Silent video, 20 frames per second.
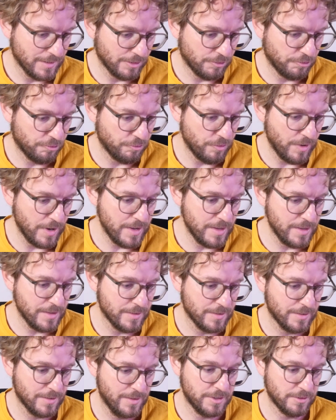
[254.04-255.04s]
gray
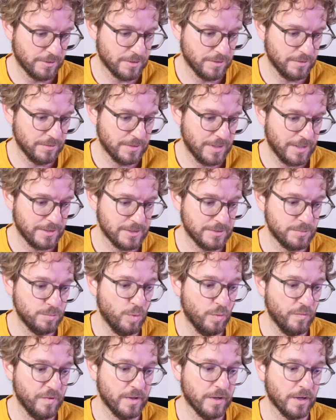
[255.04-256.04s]
circle that is
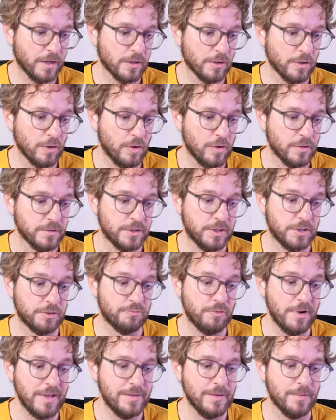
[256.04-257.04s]
moving along the
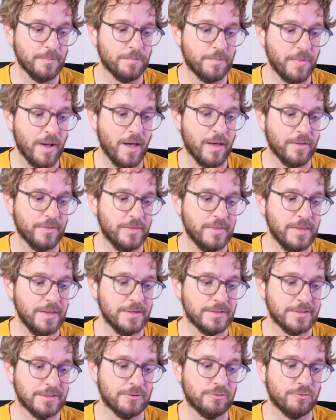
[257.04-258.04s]
radiant path,
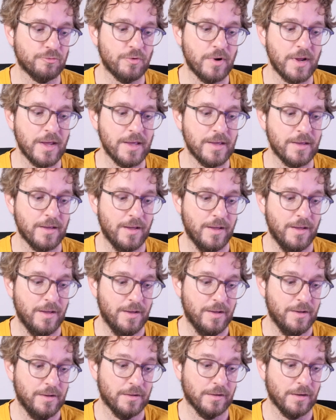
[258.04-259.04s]
this gray
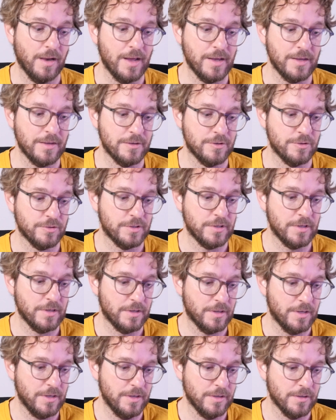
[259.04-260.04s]
line you see
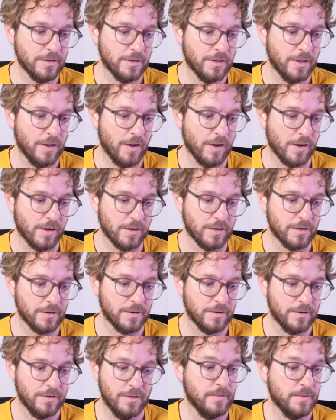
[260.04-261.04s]
here
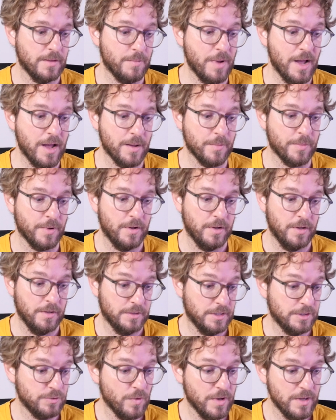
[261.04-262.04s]
on the map.
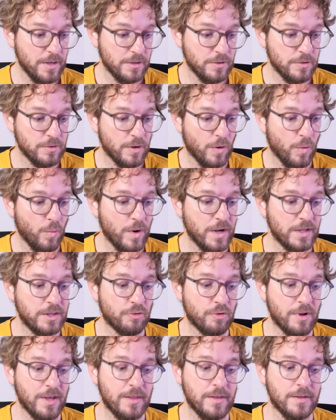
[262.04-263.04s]
This way you know where the
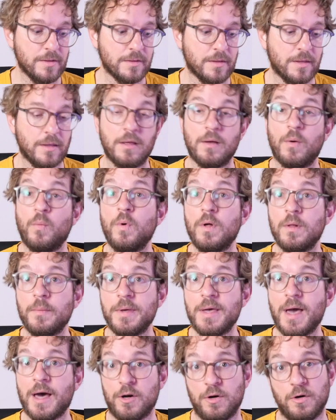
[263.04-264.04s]
radiant will
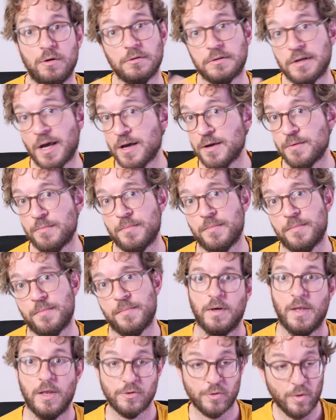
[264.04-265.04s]
be at all time.
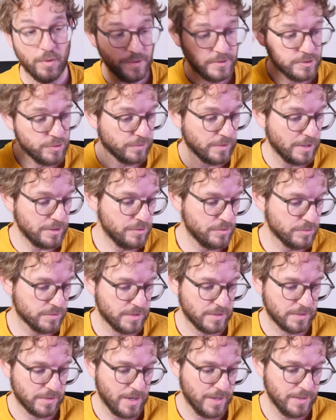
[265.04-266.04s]
As always, you can use
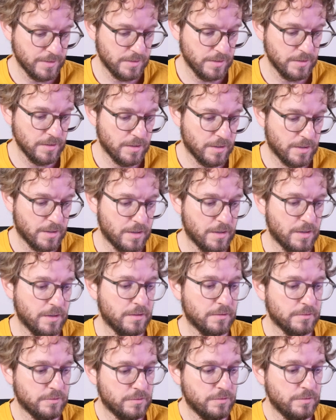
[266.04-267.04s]
the night
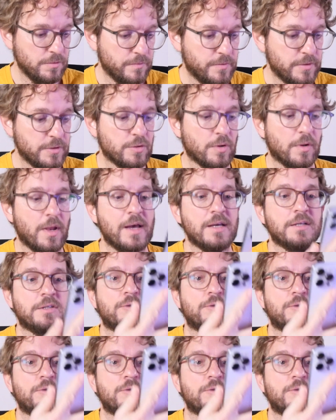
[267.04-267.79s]
AR to visualize